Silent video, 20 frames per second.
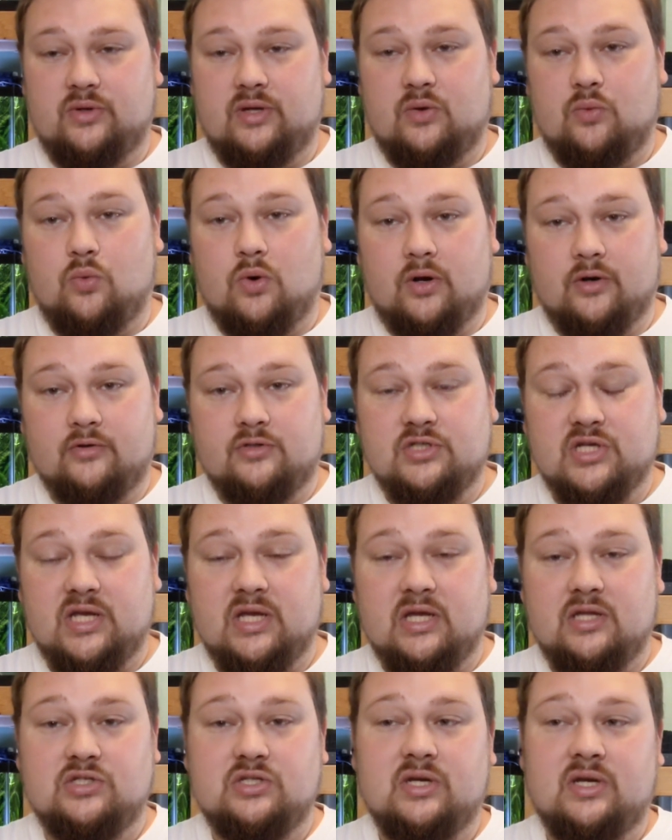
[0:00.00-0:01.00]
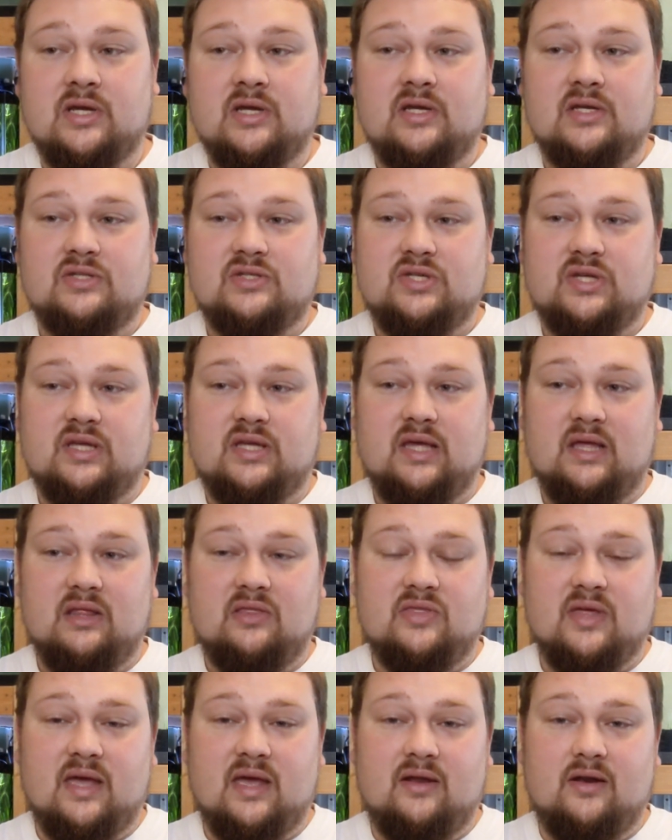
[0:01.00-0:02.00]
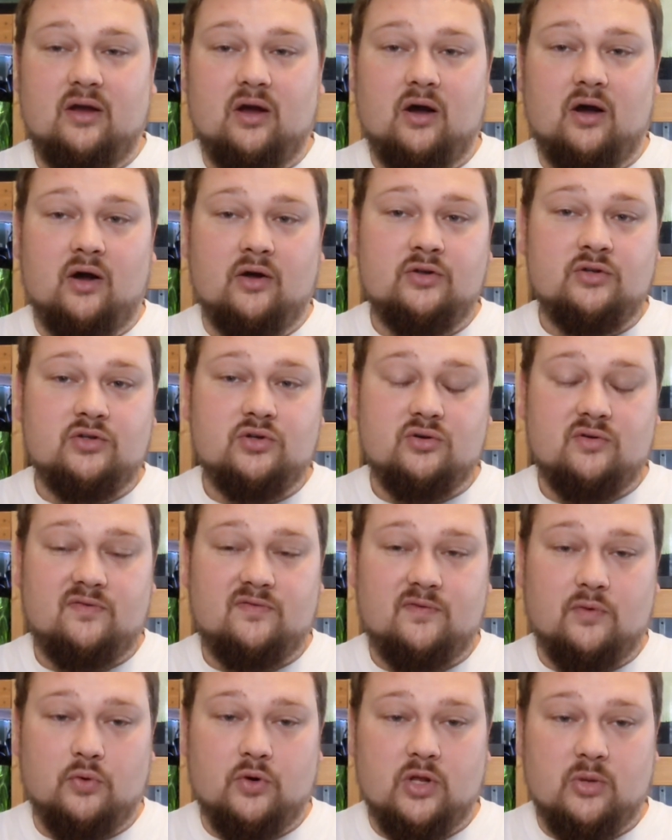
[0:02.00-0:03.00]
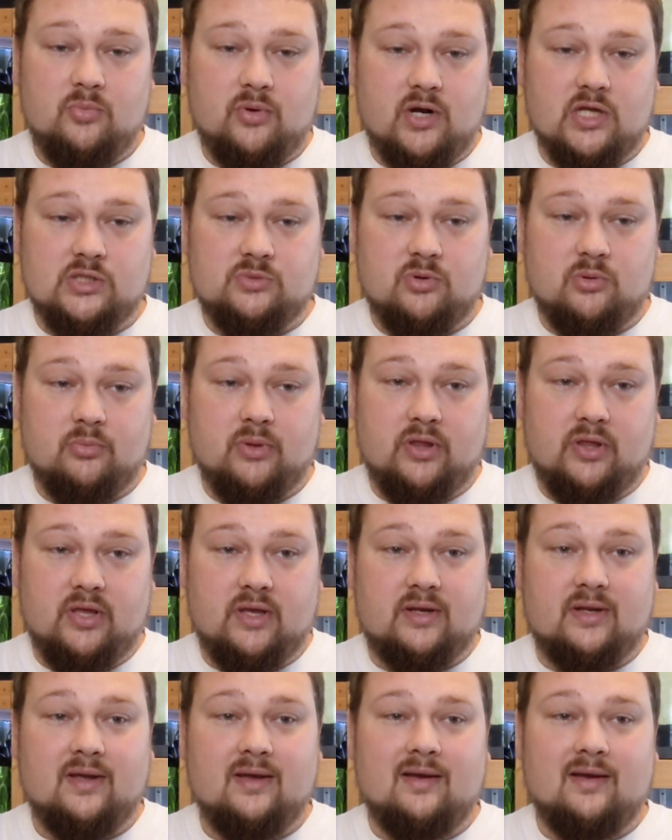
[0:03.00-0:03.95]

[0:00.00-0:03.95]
do a water change to get that under 40 parts per million.